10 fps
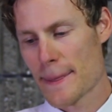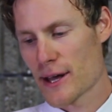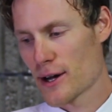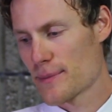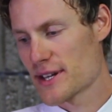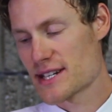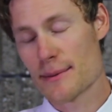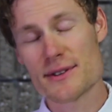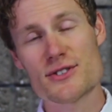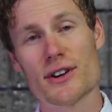um, that
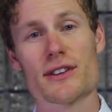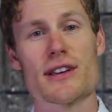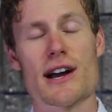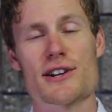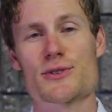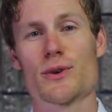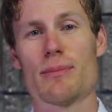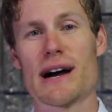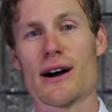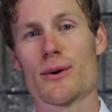demonstrated the actual
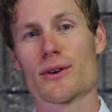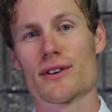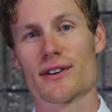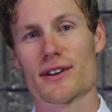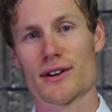power